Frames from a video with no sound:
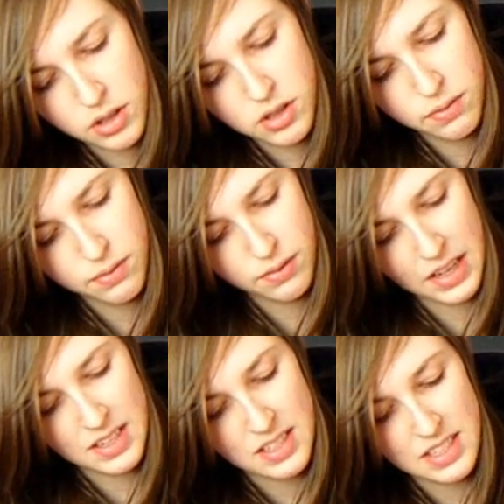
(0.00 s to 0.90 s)
of weird
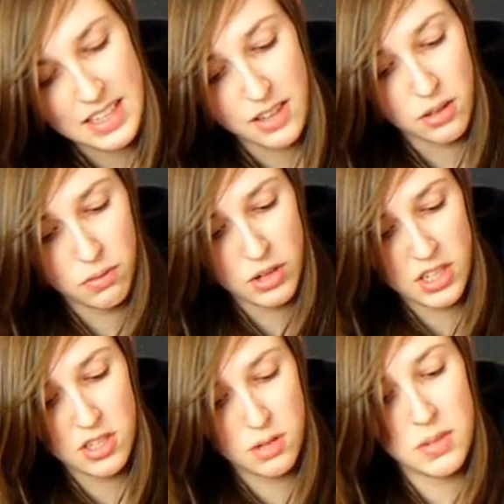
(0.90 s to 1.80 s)
fantasy take on
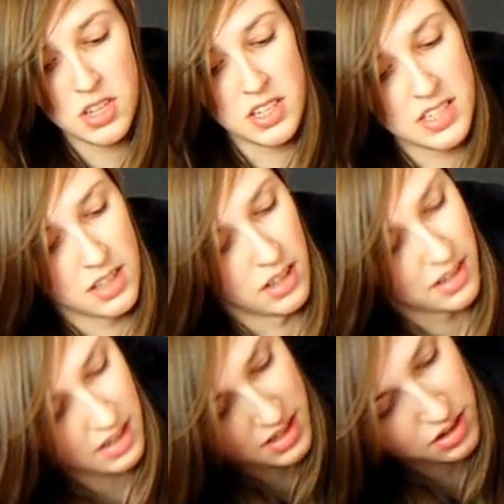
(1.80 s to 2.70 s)
racism, and you can tell I